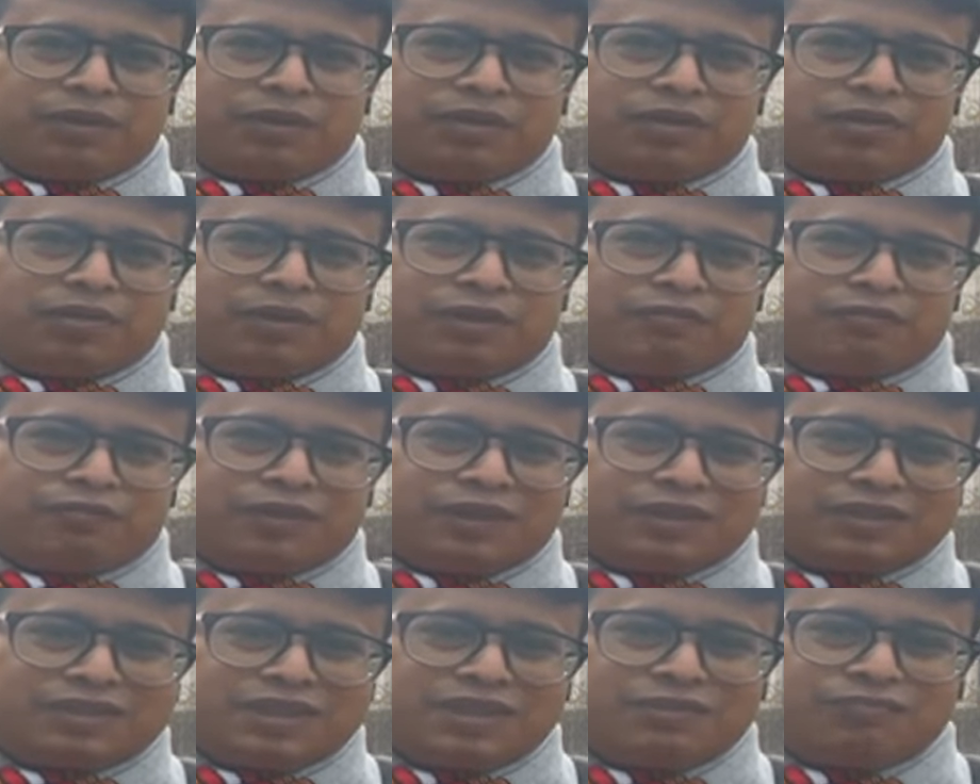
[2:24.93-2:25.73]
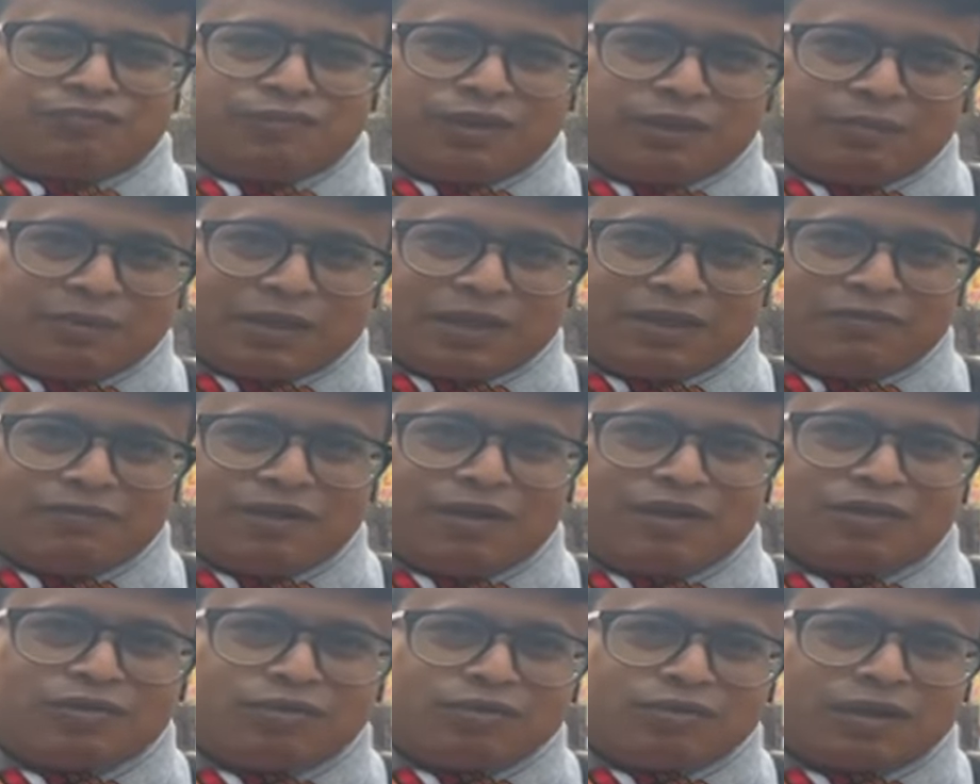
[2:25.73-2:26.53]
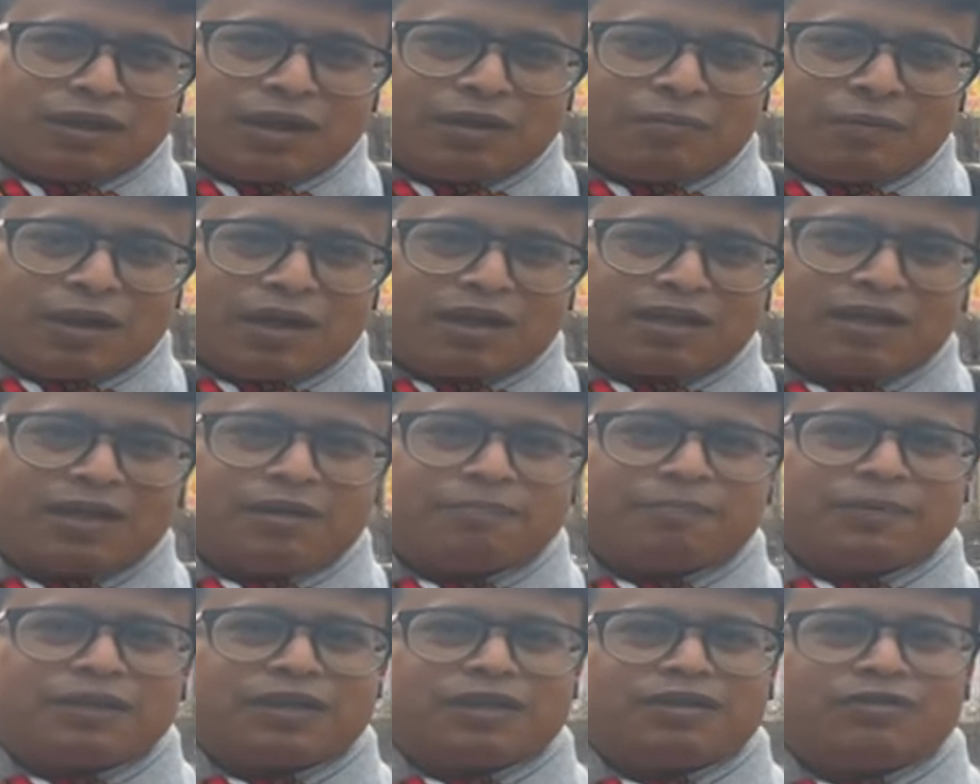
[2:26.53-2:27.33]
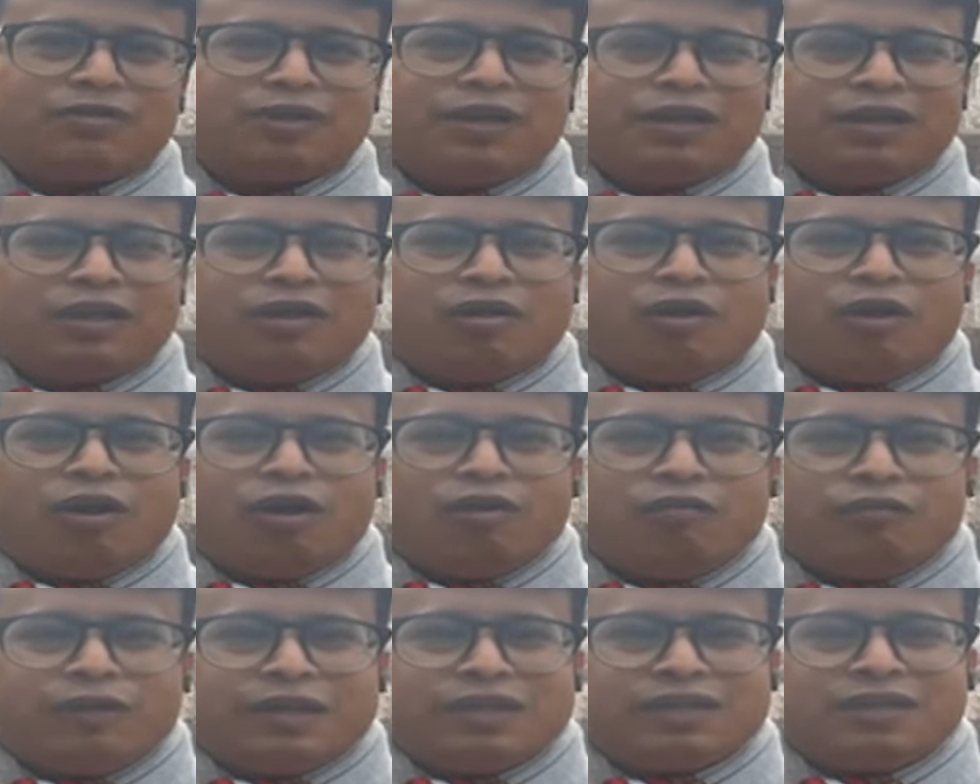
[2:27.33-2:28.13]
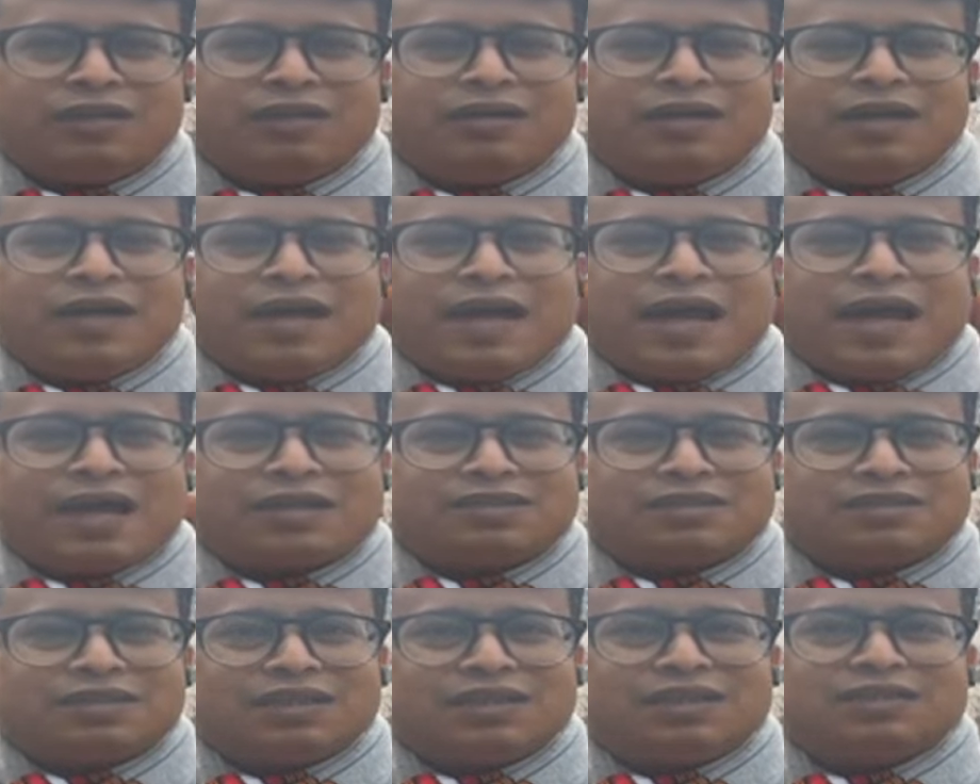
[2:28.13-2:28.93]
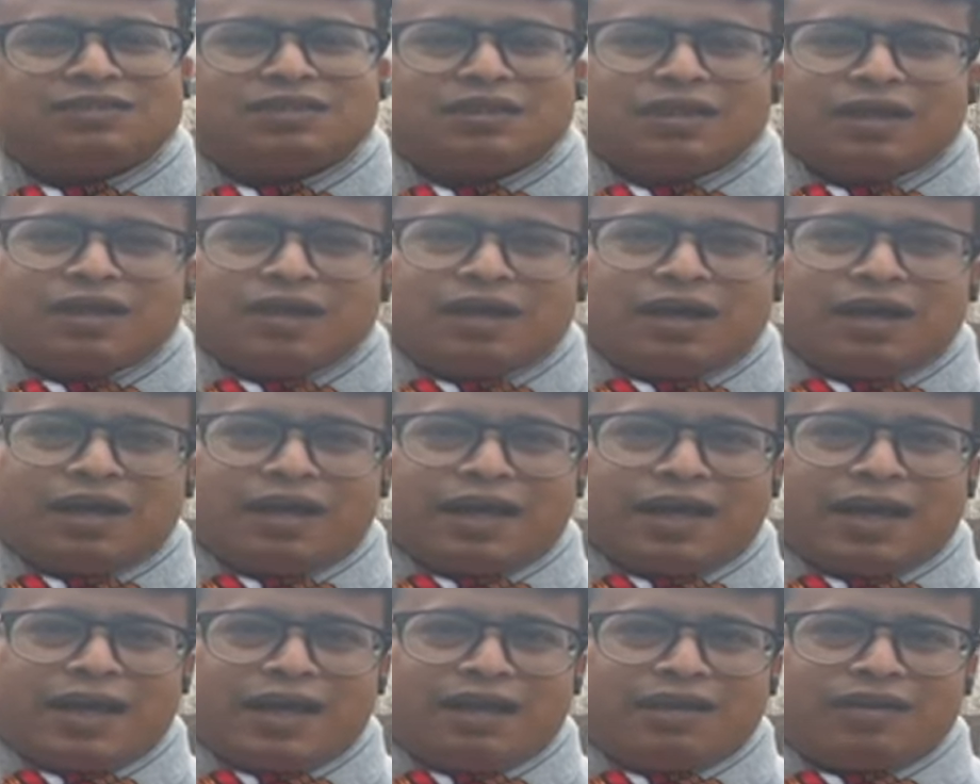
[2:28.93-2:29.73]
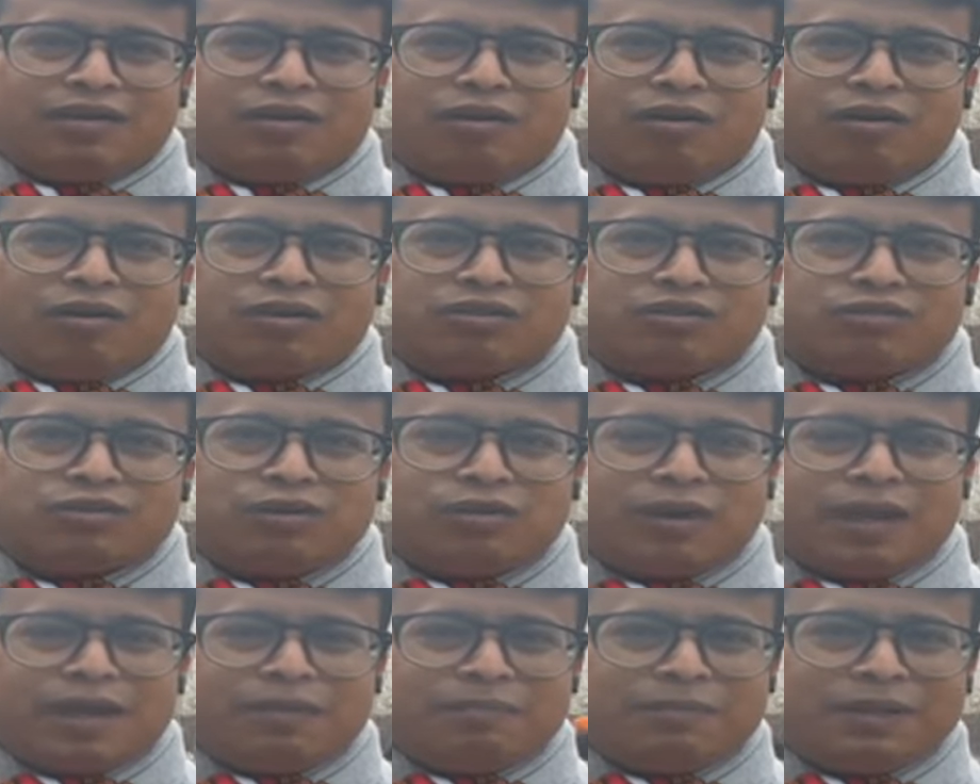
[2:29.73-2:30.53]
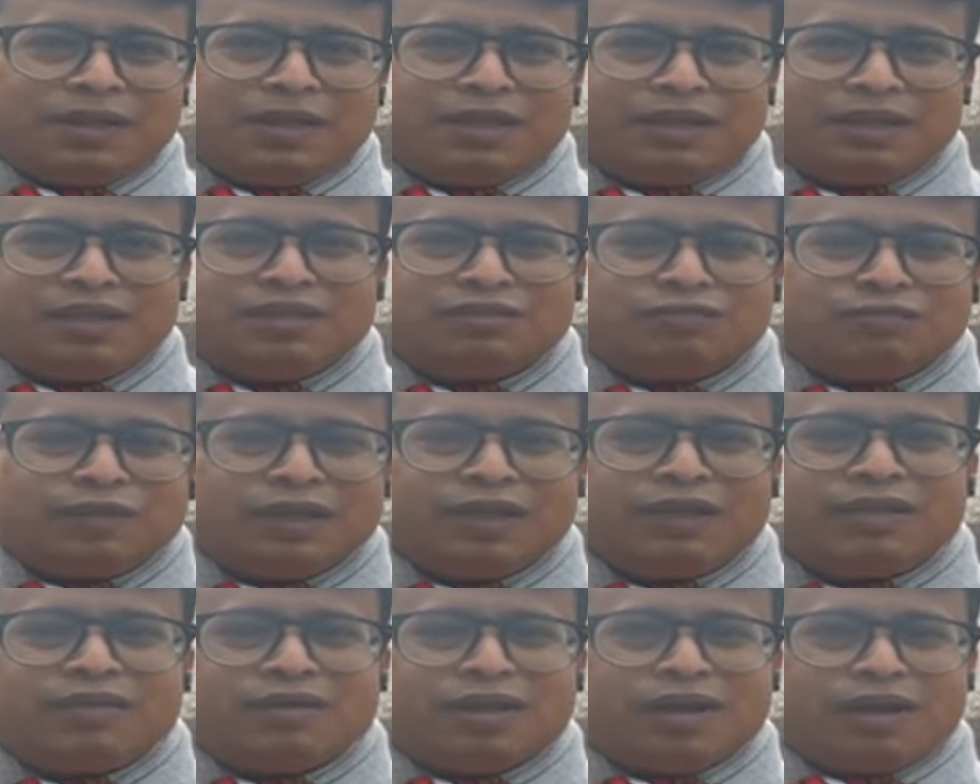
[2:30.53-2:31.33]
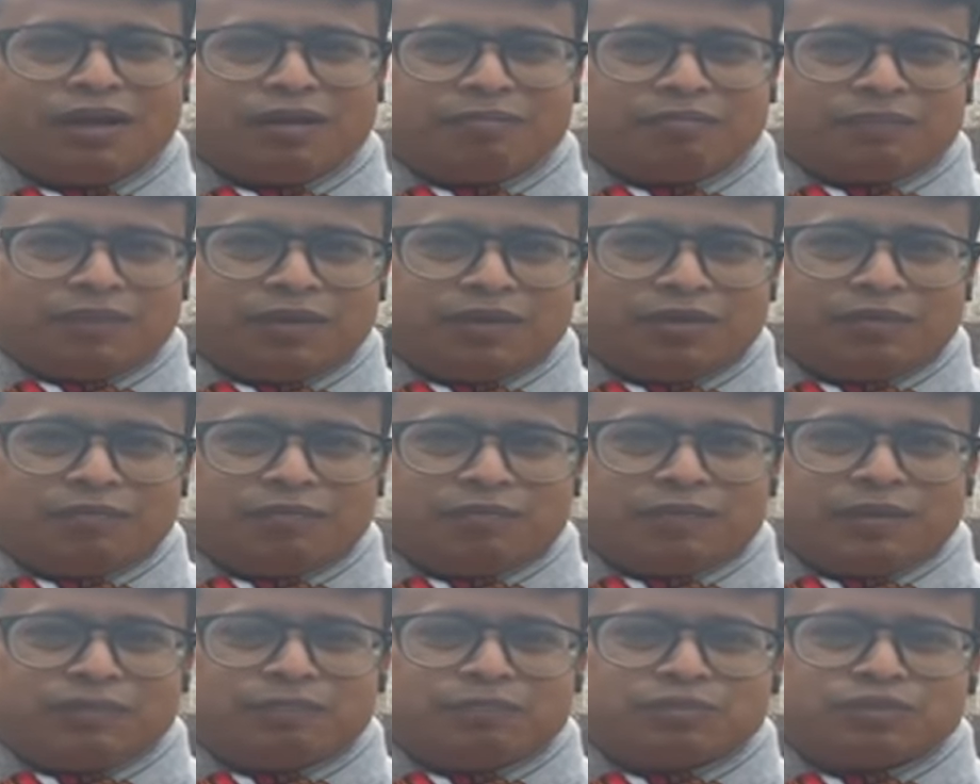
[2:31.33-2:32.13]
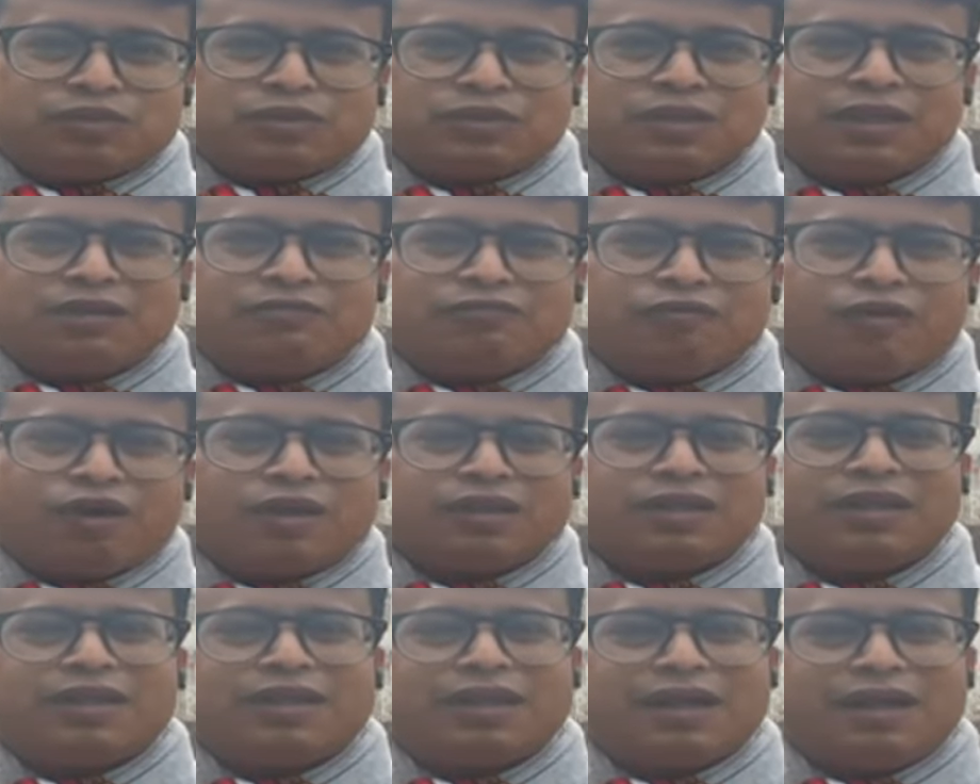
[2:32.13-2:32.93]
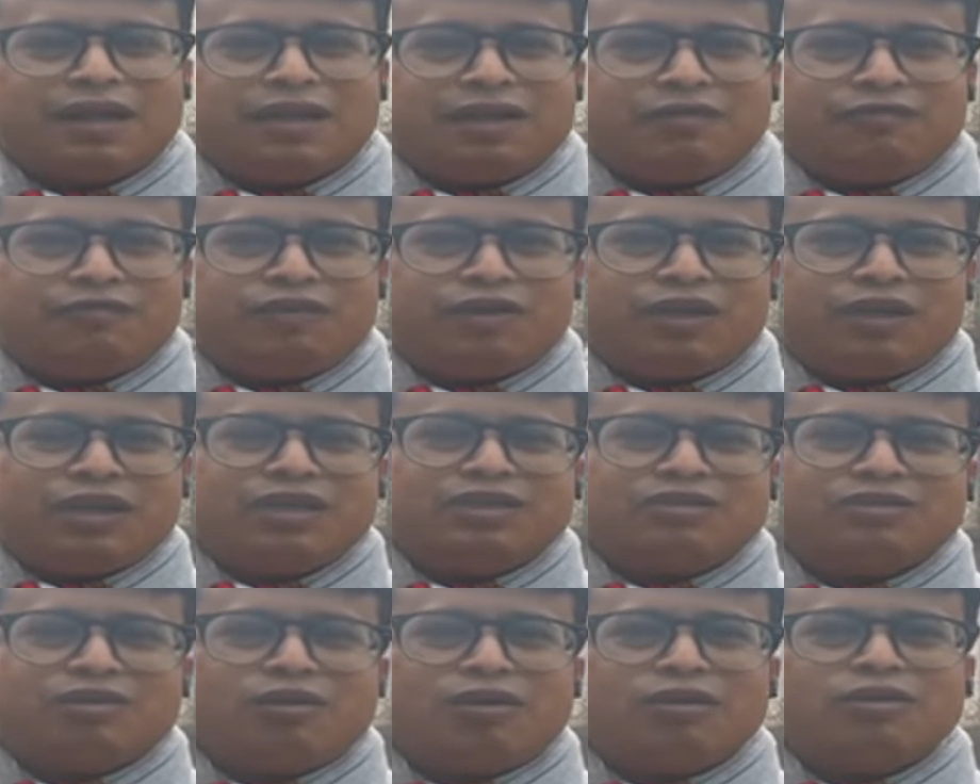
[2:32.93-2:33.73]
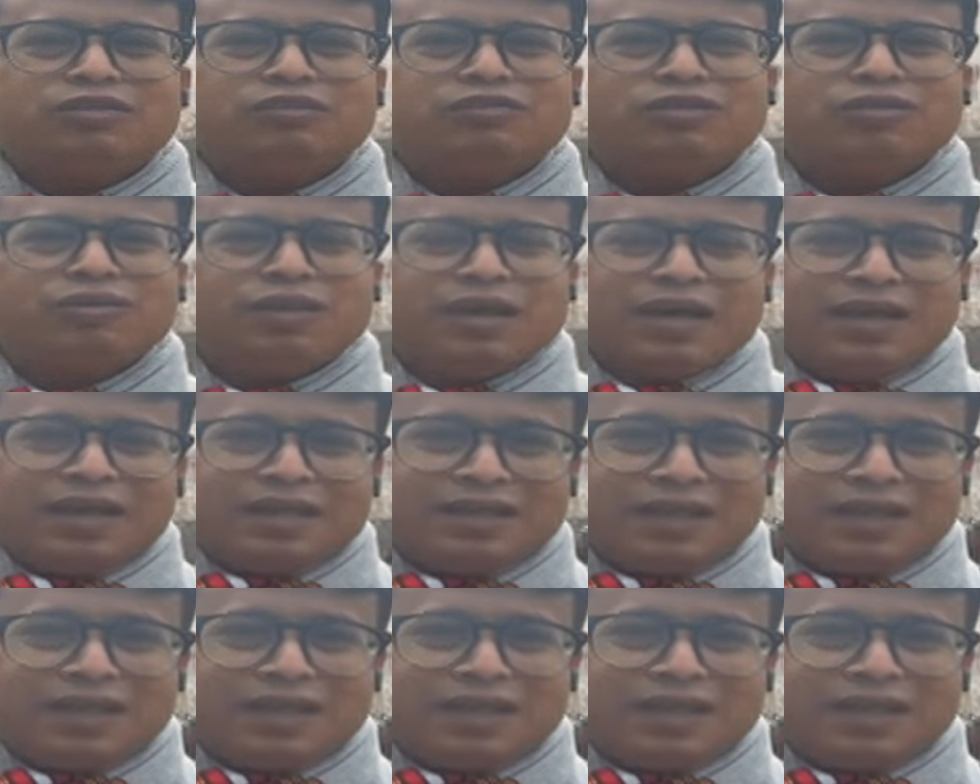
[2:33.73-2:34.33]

you know a facelift will be given to Kamakhya particularly all weather access uh, and also amenities will uh, you know be boosted for the uh, devotees also